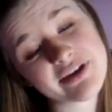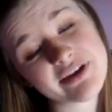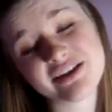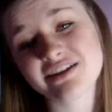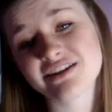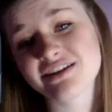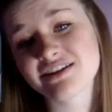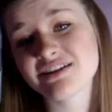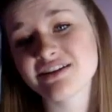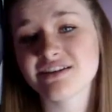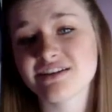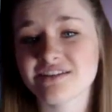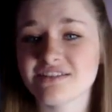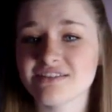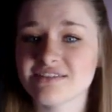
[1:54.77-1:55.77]

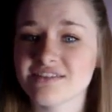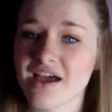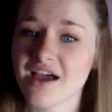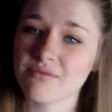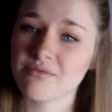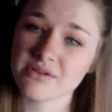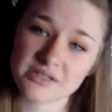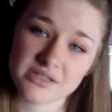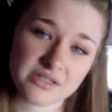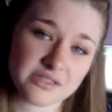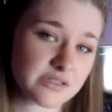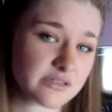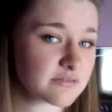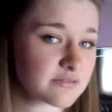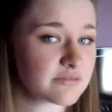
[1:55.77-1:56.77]
because I really
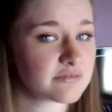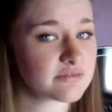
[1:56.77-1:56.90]
don't